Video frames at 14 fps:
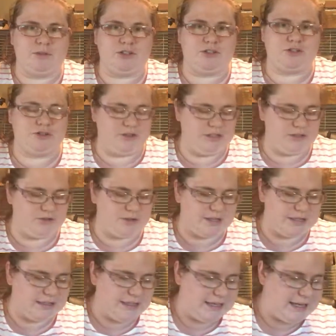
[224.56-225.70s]
but surely
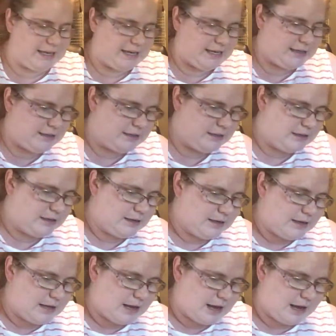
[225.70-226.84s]
trickling in.
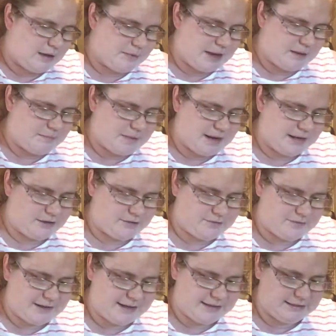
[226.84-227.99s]
And mine are
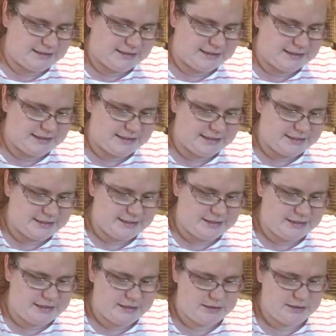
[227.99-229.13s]
finally here.